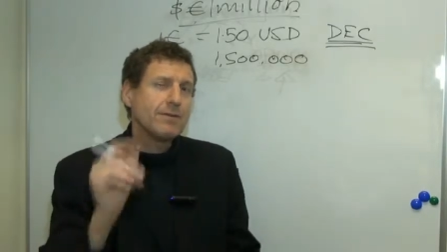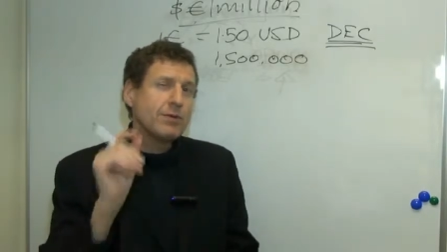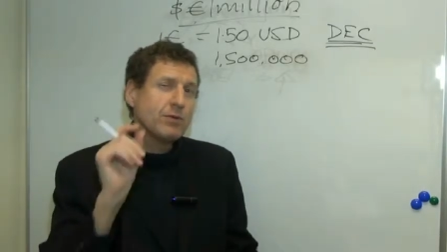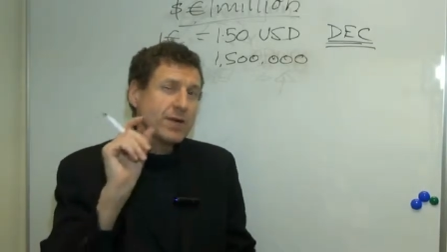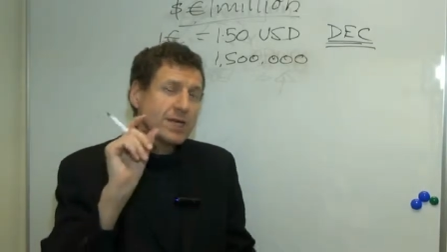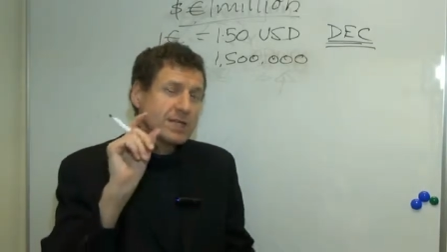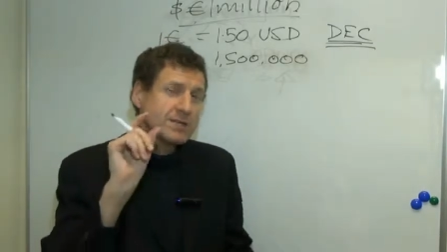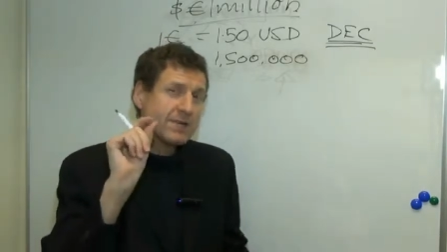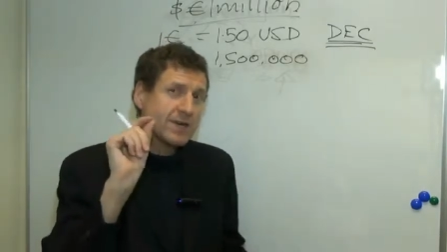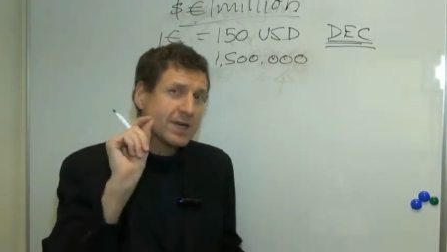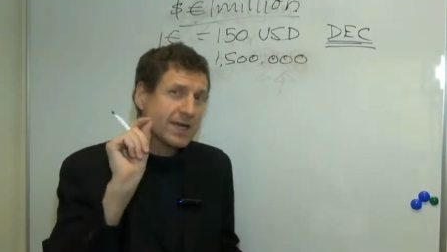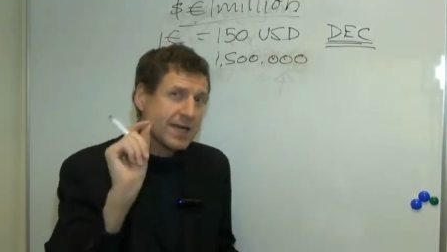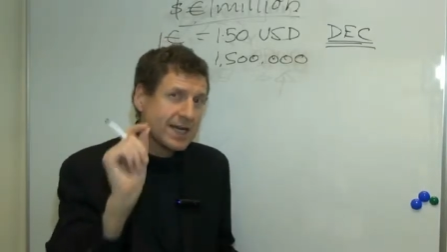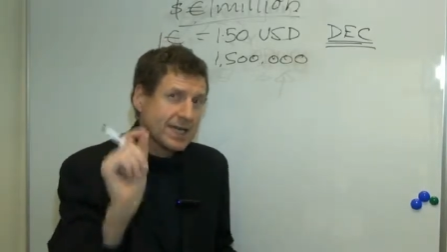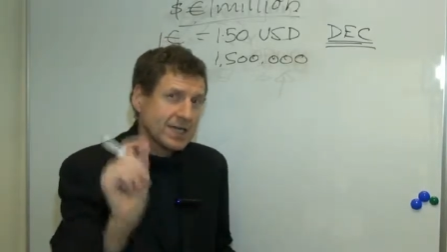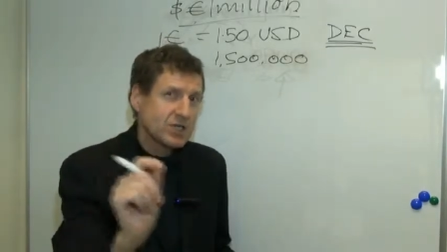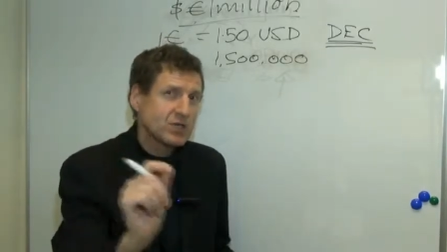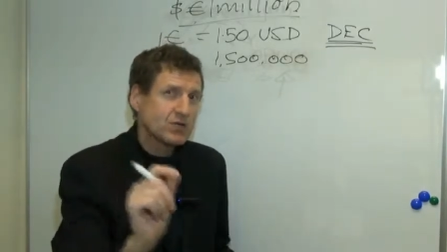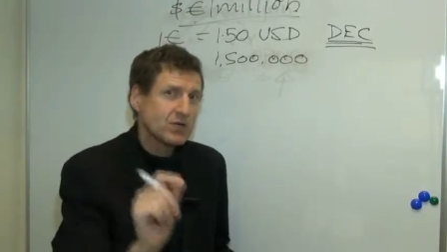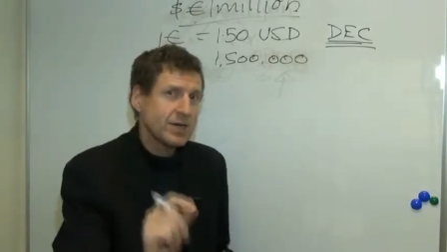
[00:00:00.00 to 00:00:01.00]
If you ask for
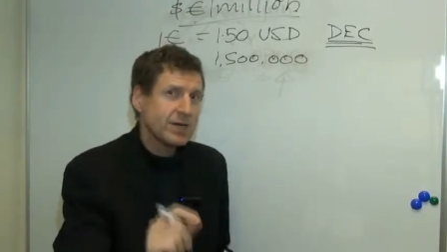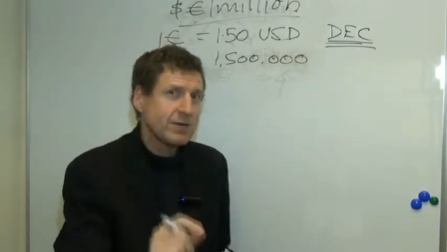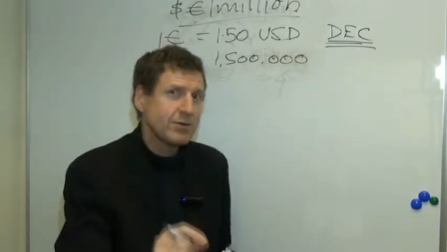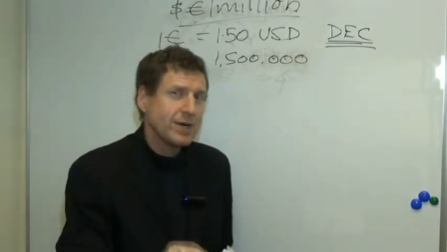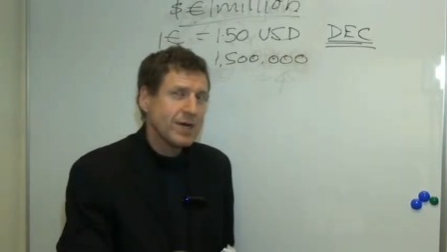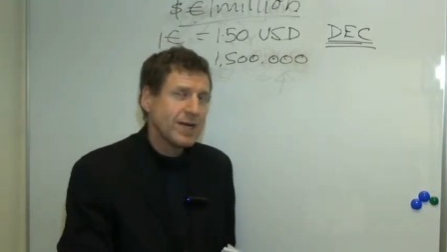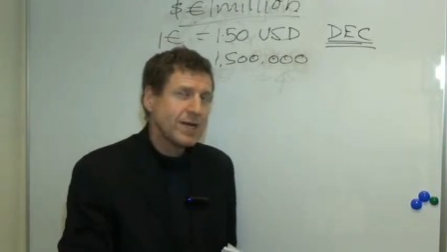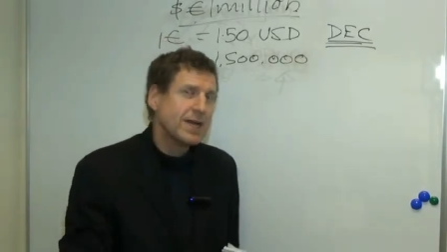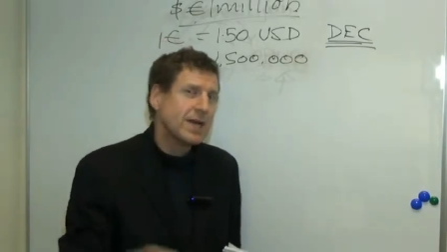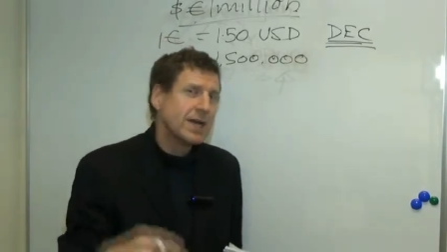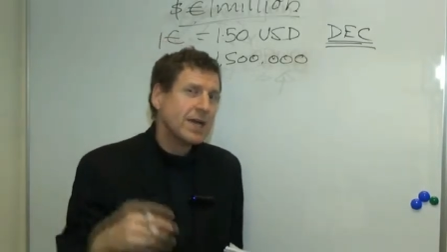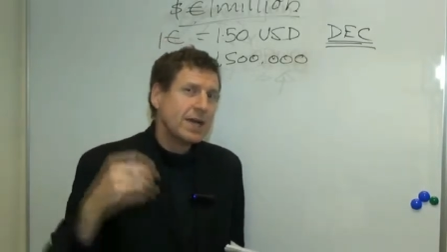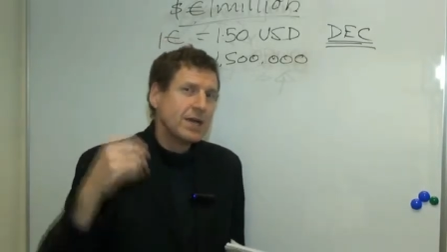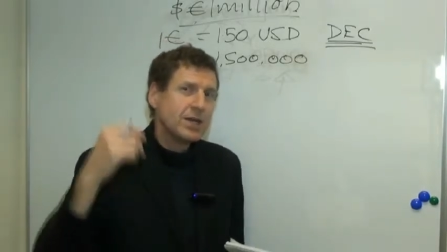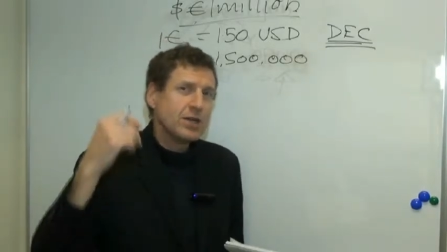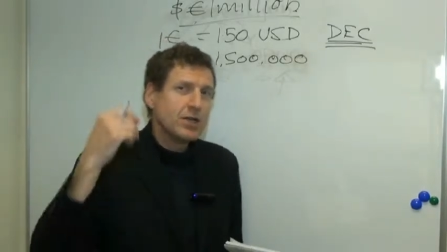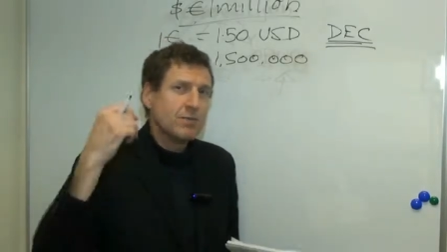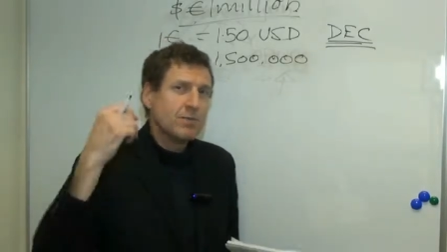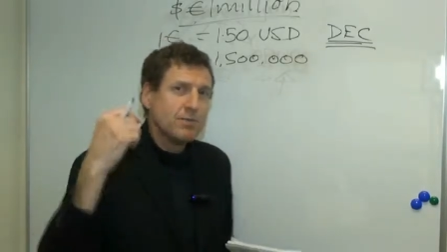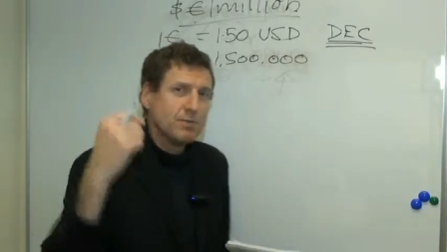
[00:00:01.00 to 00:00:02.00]
cash straight away,
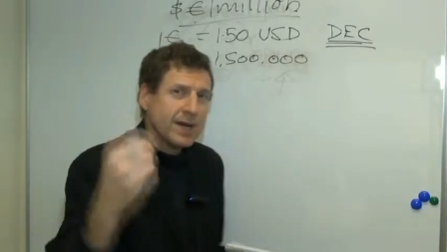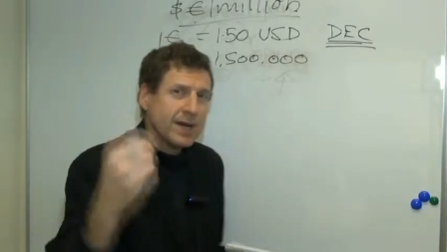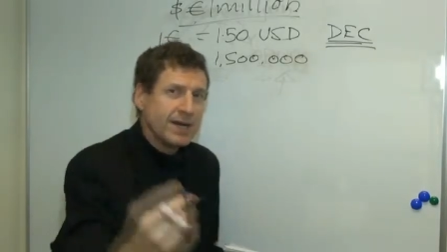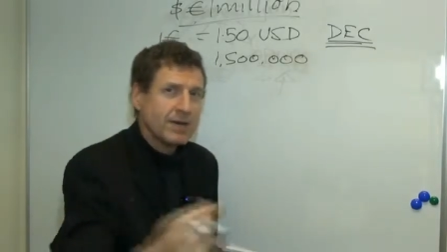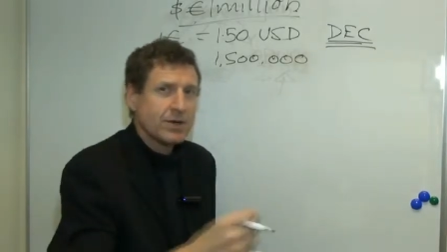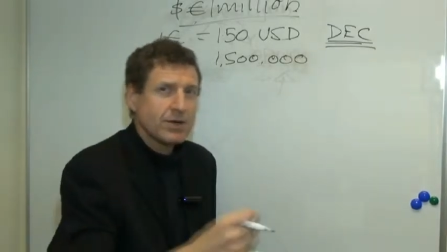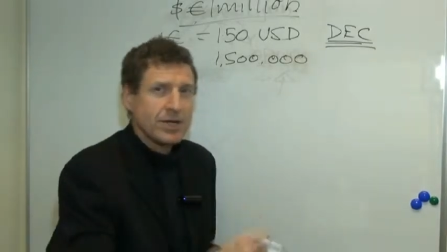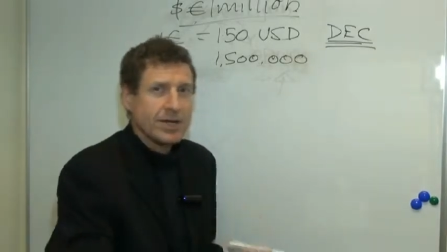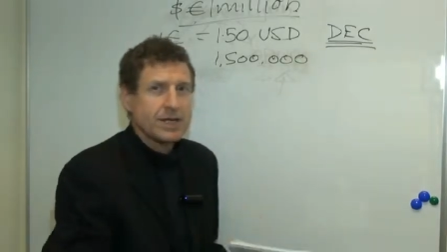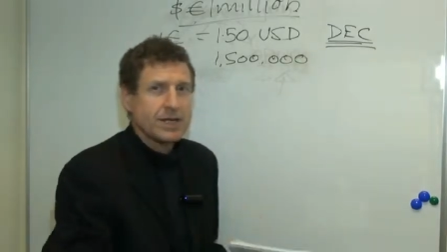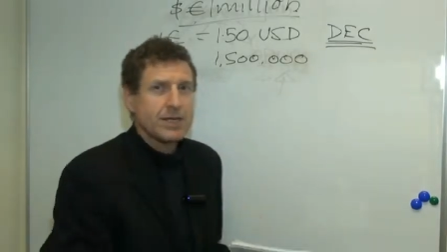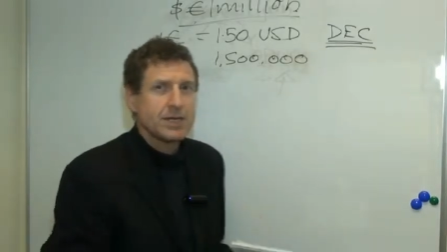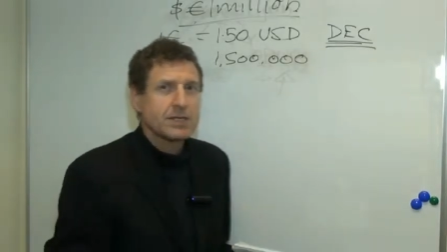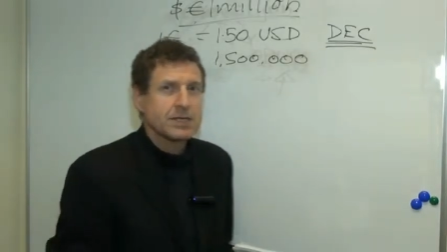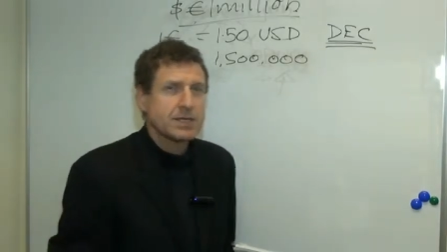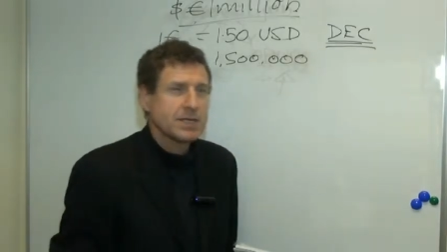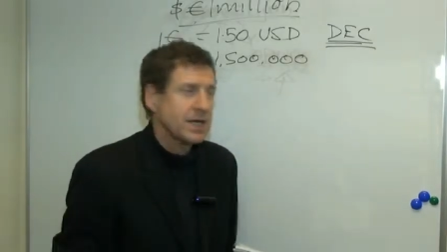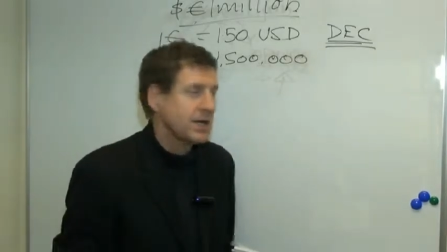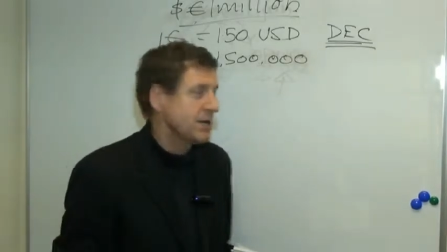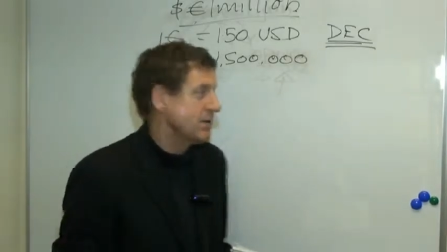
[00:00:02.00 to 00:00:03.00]
you may not get that
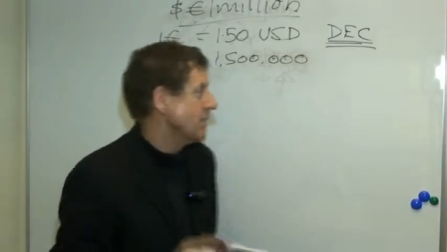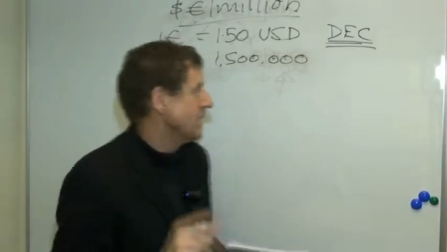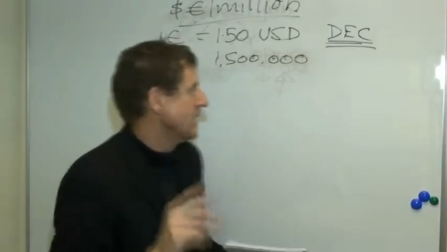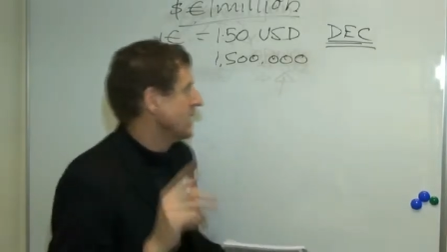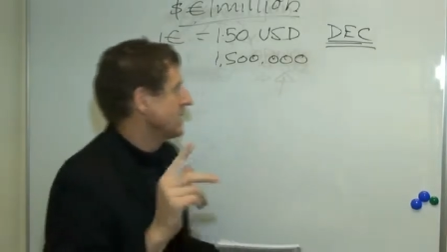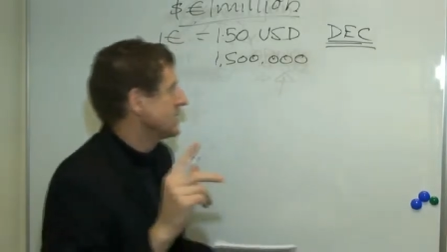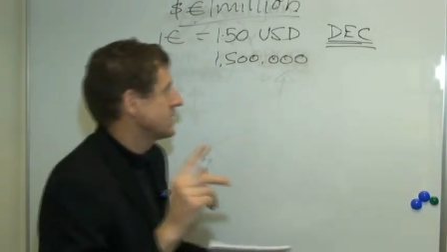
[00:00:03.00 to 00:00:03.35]
sale.